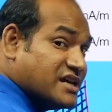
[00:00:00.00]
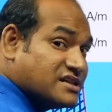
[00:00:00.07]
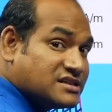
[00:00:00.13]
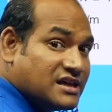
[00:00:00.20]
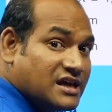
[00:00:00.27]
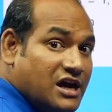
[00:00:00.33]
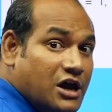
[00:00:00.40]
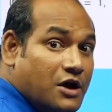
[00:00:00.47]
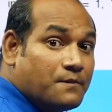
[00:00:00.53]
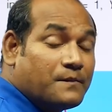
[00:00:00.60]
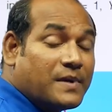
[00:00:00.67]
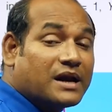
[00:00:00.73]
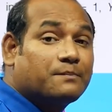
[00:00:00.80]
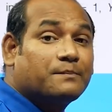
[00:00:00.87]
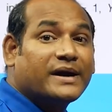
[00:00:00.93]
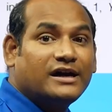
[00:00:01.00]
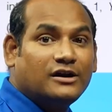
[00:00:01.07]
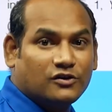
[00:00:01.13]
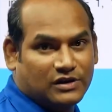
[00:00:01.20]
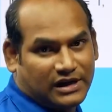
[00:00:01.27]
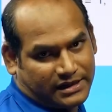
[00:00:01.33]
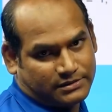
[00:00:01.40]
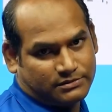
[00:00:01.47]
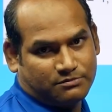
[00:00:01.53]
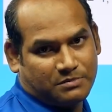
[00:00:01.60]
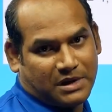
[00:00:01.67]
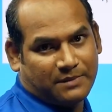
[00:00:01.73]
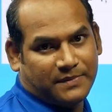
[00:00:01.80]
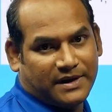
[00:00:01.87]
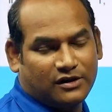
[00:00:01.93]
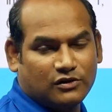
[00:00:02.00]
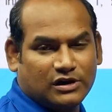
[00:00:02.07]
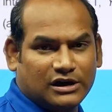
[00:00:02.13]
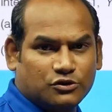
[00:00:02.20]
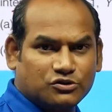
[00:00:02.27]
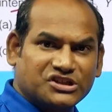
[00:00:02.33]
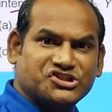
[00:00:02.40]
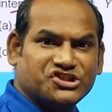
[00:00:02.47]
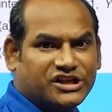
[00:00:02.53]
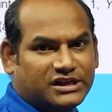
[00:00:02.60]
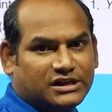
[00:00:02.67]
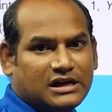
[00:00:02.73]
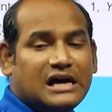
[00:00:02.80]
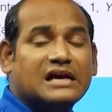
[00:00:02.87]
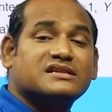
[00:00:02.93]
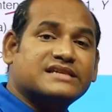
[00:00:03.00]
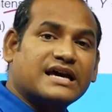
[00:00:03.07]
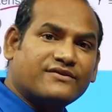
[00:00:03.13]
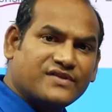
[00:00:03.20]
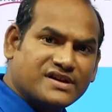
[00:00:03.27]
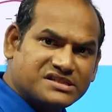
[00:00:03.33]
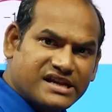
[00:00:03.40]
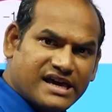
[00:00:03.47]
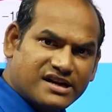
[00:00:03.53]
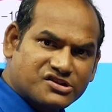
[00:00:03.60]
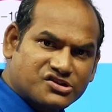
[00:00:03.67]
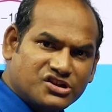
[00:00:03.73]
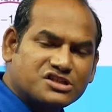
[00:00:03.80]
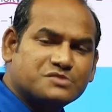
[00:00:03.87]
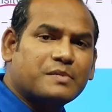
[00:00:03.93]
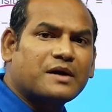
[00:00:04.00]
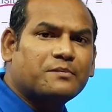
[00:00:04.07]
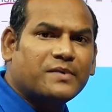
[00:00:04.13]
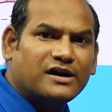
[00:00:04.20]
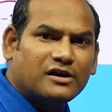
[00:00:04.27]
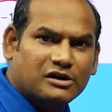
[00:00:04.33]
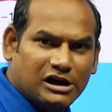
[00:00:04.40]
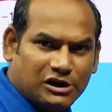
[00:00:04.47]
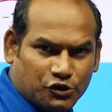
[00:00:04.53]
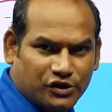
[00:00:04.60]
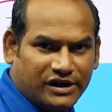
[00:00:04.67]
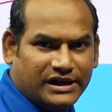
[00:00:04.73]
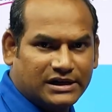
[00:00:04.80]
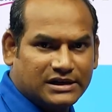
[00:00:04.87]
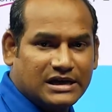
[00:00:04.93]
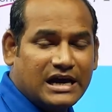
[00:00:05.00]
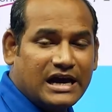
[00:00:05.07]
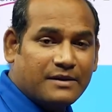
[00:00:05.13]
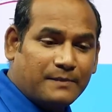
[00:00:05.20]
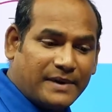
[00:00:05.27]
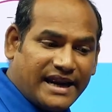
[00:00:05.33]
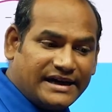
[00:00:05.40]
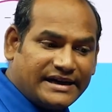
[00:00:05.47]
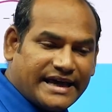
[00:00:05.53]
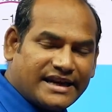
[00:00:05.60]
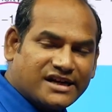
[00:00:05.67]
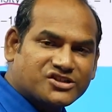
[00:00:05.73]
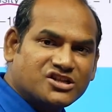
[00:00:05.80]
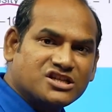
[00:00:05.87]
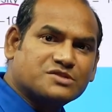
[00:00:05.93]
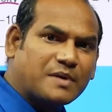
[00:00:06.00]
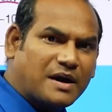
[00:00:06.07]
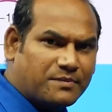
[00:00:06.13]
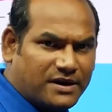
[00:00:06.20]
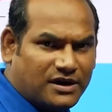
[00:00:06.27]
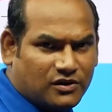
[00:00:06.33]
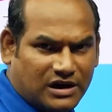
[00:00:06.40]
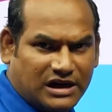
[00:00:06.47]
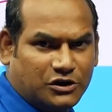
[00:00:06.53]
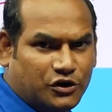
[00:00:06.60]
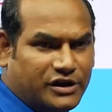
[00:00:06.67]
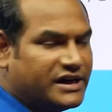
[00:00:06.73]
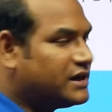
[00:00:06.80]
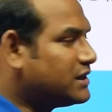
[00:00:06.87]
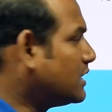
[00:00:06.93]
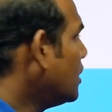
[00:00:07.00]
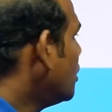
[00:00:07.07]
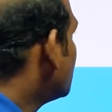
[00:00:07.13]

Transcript: is perpendicular, perpendicular to the sheet. Surface direction is perpendicular to it. Plane direction is perpendicular to it.